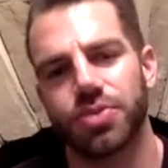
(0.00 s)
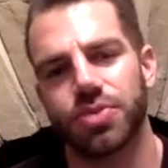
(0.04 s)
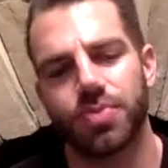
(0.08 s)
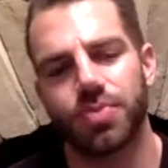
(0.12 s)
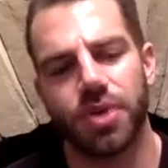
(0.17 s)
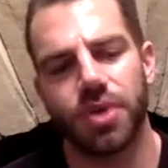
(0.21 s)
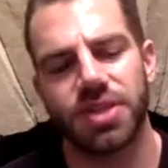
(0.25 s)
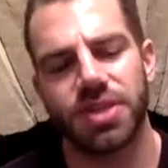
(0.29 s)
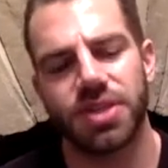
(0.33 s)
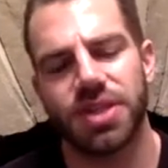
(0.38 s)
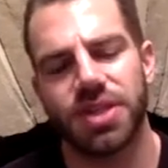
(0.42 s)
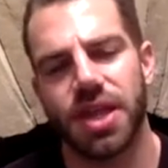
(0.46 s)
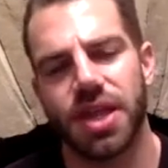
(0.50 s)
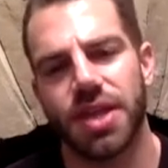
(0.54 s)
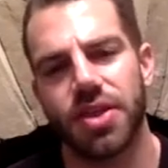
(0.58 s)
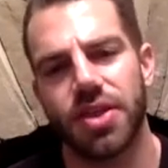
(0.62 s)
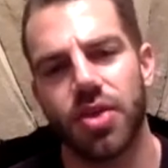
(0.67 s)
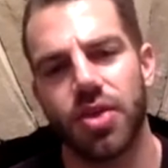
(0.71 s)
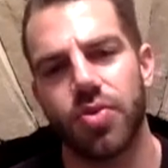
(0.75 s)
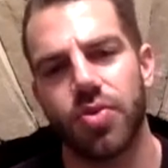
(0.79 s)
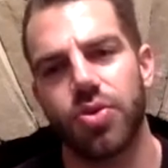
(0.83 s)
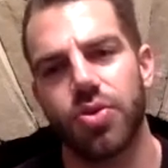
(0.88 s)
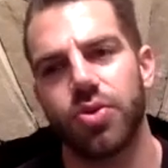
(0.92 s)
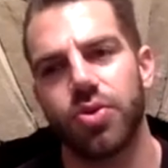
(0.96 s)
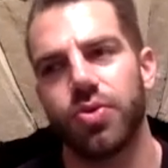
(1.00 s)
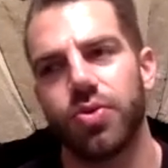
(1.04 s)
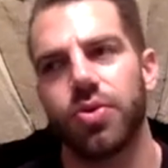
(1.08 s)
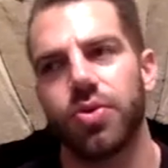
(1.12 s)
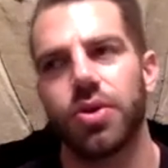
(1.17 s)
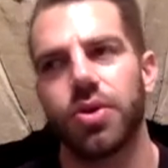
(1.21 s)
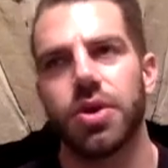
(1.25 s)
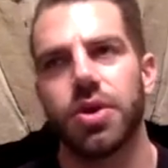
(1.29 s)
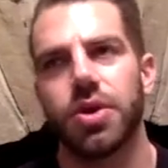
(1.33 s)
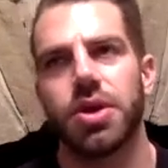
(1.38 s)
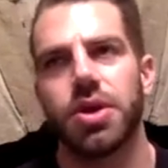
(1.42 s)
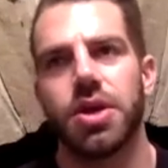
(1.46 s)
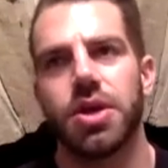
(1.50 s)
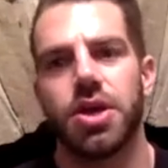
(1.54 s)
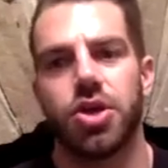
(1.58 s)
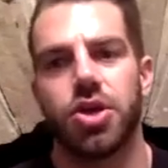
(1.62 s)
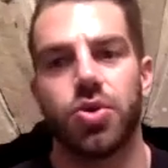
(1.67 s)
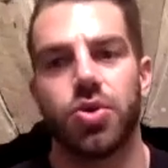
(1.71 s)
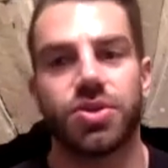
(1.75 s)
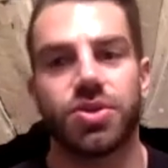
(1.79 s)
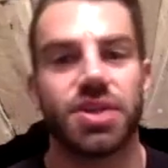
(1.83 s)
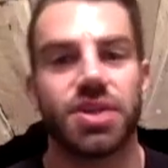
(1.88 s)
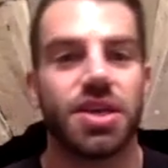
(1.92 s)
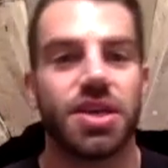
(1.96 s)
By saying no, you
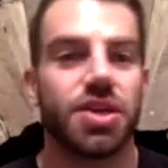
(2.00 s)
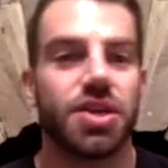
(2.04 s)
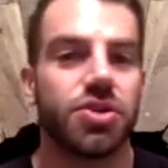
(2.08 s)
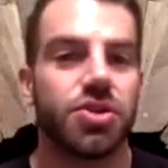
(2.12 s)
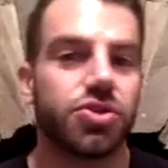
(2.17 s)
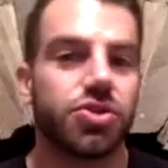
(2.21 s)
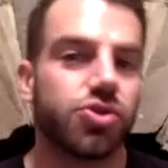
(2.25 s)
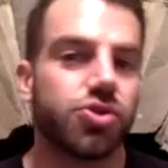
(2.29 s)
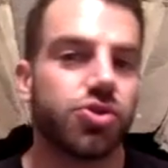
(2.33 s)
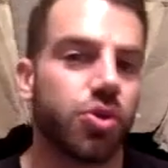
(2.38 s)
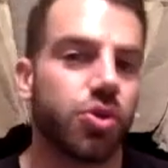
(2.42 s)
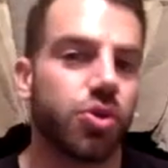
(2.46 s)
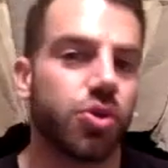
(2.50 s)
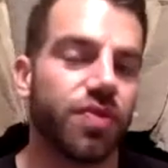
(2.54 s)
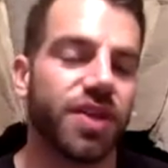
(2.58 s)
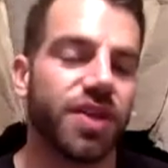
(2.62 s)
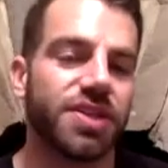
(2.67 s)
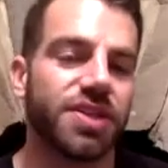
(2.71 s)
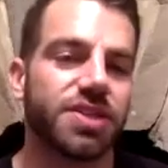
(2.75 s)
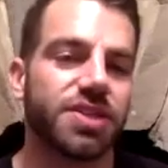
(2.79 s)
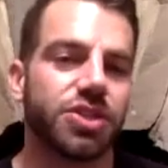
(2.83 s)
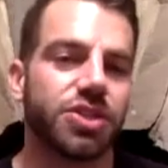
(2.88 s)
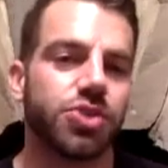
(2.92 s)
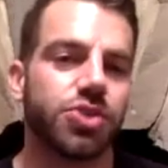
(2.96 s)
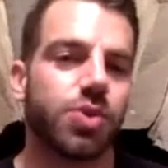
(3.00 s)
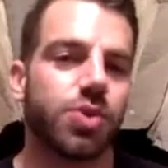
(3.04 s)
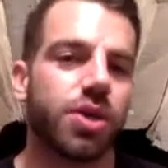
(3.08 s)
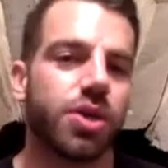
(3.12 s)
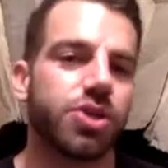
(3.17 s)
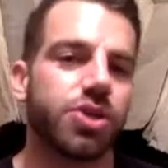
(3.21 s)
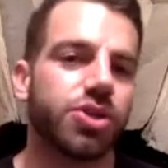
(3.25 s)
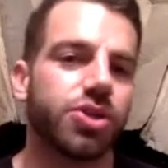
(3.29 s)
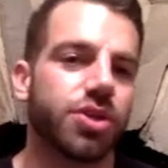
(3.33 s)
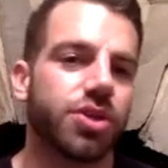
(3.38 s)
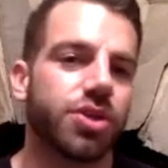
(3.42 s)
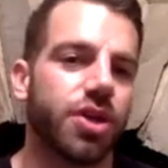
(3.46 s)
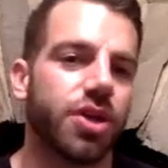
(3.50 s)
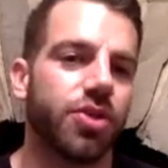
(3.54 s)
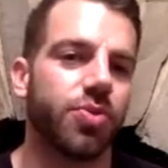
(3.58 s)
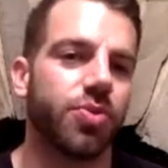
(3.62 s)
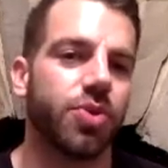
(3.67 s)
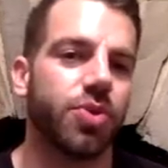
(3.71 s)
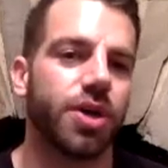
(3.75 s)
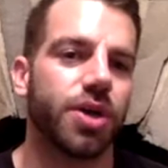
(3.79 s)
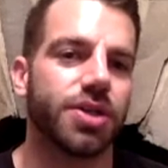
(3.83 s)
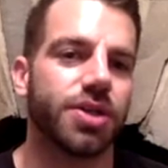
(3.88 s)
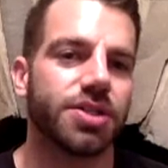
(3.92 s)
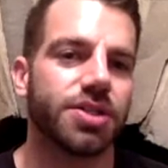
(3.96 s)
are taking control of that situation.
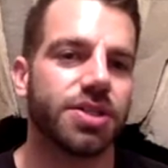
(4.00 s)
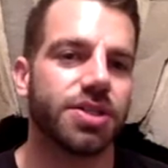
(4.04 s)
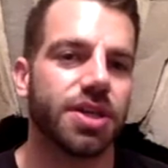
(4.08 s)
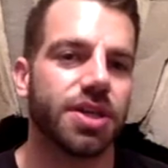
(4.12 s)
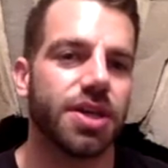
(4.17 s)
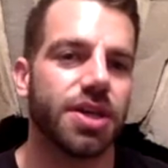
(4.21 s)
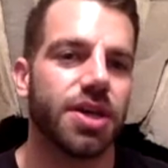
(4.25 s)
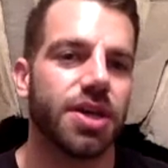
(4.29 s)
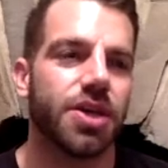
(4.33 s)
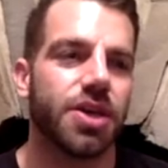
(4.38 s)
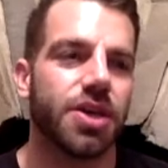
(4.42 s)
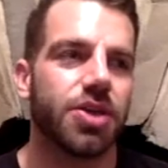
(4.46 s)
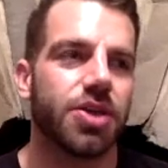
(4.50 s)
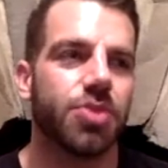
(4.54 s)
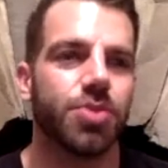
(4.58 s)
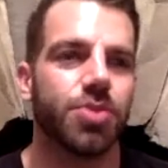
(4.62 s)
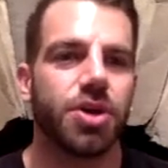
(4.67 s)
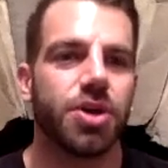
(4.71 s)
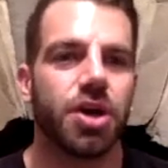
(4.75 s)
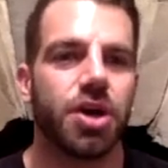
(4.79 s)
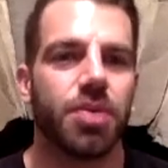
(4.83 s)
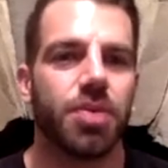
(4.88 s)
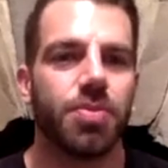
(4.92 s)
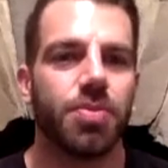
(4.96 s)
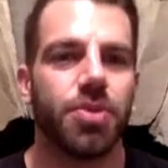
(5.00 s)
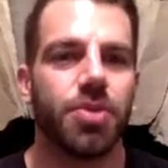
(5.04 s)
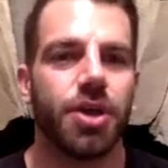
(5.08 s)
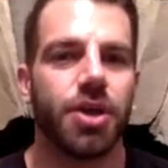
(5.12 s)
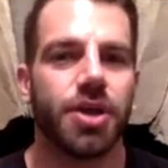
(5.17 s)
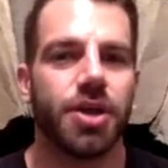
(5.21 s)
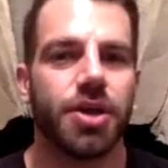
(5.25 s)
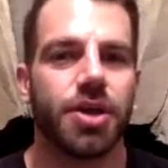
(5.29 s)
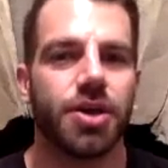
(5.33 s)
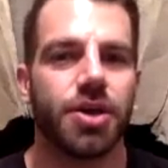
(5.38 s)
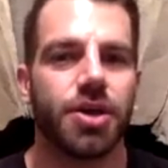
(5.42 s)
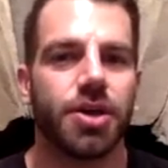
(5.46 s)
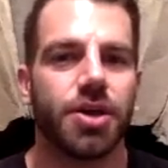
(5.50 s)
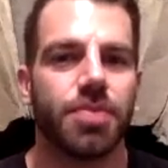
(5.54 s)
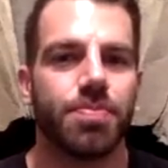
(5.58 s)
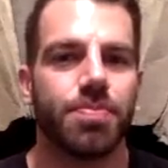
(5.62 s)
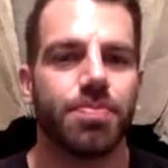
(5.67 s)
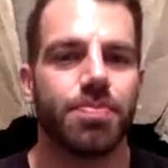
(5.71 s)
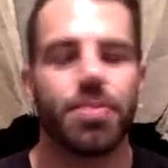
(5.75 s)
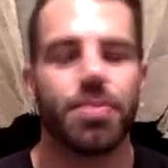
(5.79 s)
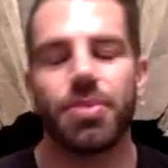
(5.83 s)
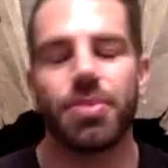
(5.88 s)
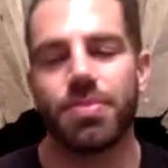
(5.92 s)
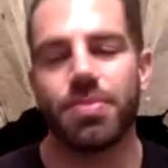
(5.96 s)
Otherwise, you become like,
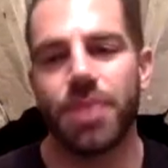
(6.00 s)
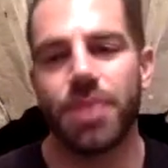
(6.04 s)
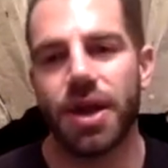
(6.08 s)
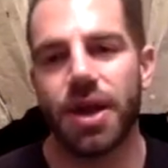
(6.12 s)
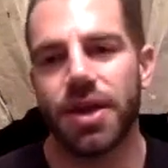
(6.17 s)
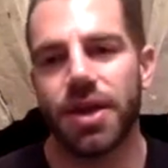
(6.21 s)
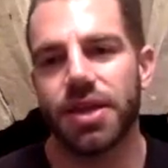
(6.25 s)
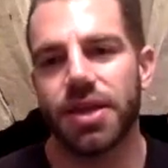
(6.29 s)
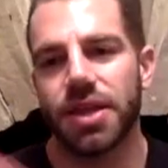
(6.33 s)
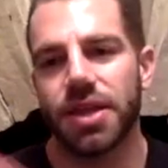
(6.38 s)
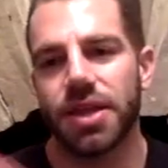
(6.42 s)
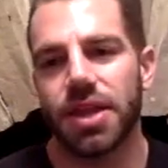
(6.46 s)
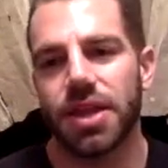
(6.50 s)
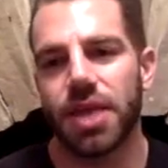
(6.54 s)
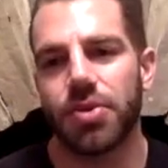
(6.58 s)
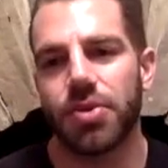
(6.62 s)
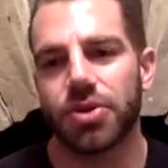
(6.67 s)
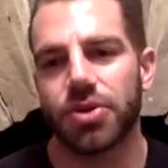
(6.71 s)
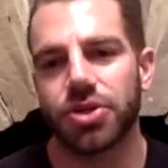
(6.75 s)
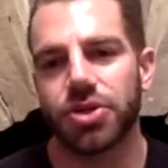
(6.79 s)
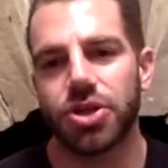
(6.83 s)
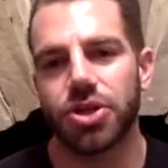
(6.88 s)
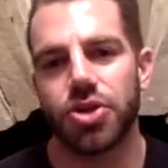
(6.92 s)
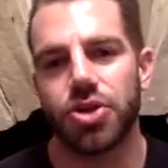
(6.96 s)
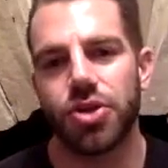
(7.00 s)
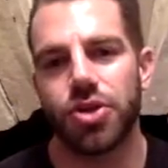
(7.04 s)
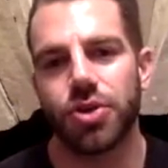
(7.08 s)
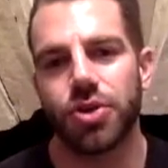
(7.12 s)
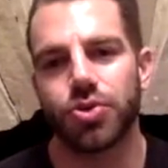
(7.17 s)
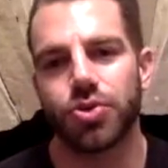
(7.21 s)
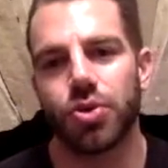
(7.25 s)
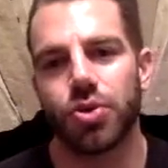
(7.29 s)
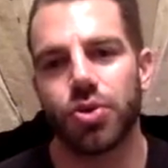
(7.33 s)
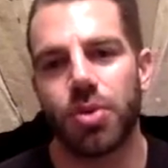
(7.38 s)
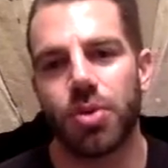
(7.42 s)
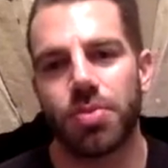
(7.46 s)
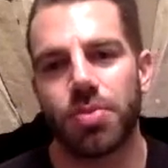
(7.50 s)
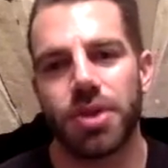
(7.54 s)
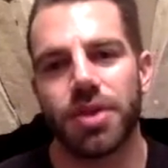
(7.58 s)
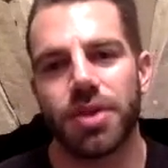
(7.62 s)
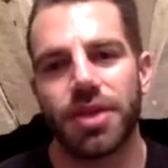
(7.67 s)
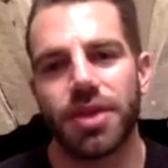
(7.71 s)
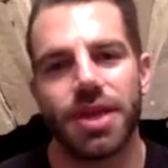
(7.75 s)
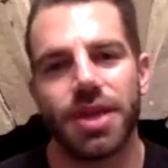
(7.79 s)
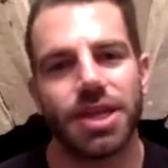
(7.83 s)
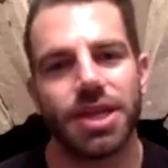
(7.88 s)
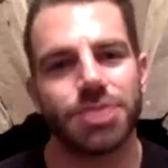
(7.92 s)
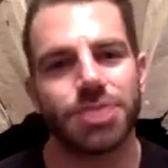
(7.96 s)
back in the day when I was at uni, it was all about being the
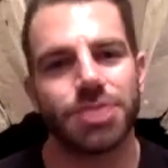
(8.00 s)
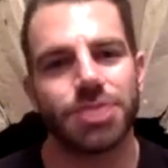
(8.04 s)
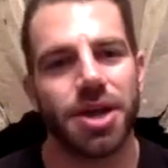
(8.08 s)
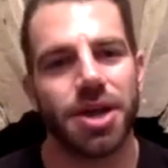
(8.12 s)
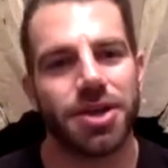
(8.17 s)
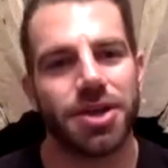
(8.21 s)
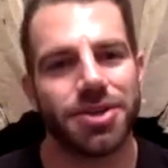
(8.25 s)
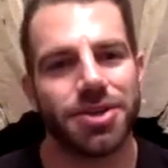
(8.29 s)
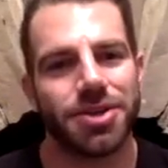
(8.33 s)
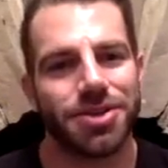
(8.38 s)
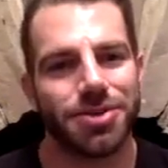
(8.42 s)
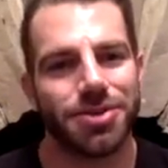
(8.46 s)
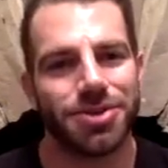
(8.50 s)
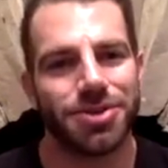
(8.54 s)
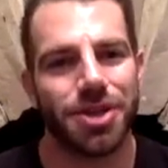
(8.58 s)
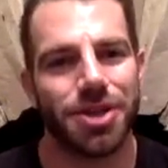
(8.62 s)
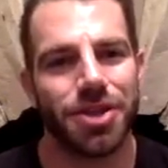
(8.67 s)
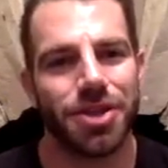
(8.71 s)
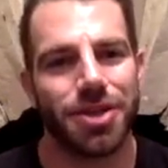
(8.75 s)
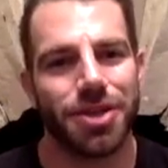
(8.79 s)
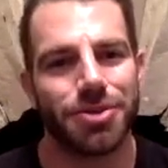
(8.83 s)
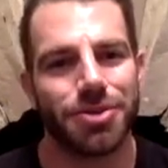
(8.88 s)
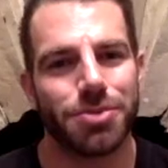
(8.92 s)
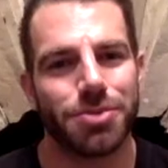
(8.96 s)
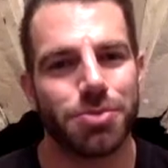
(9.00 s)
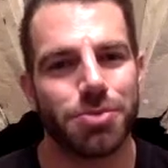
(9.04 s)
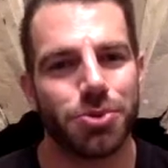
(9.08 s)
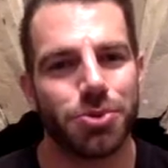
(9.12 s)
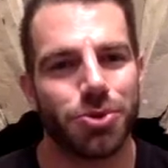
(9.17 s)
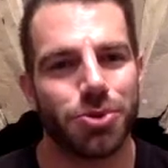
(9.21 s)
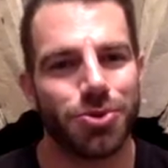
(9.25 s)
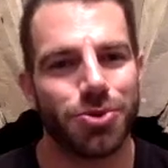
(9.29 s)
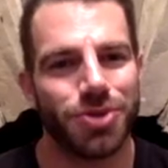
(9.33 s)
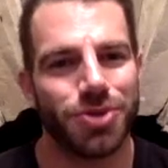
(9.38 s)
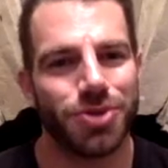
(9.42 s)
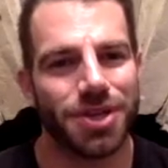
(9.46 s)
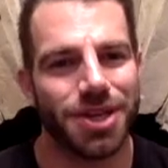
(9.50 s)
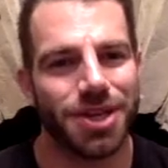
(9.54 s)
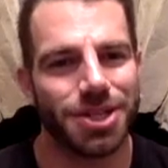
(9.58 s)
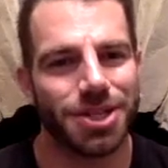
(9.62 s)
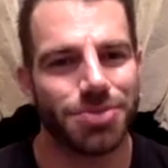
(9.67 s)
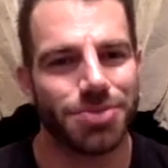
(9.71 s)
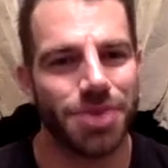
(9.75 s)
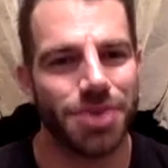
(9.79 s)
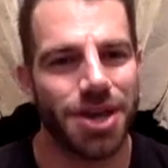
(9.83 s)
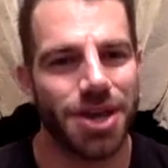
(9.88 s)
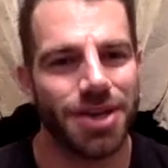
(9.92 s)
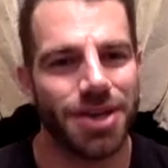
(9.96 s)
yes man. There was a book called The Yes
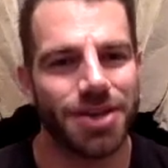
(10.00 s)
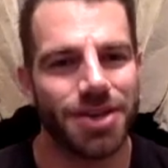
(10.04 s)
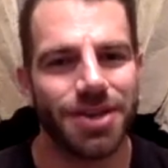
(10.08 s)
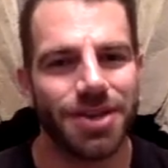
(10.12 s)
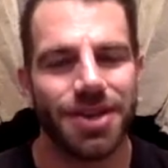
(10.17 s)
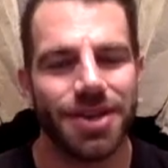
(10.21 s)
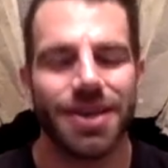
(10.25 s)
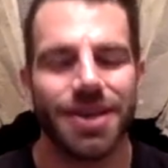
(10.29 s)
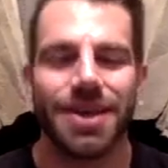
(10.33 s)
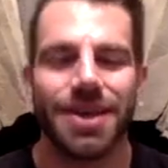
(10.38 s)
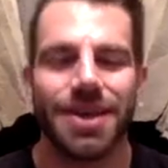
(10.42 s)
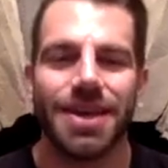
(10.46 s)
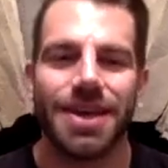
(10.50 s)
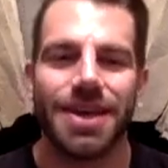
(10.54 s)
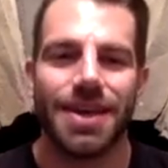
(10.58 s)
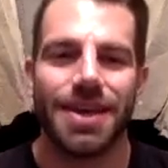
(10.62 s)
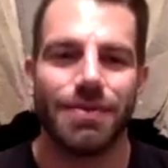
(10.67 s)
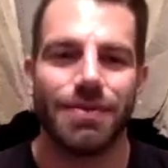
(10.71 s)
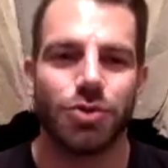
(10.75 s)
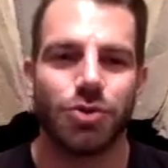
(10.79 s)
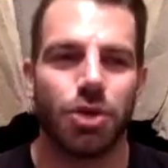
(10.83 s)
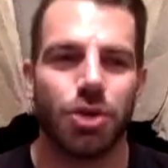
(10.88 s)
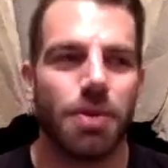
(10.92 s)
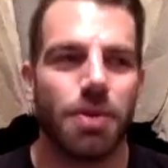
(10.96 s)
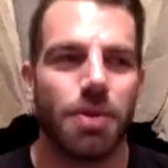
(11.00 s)
Man, and it was all about...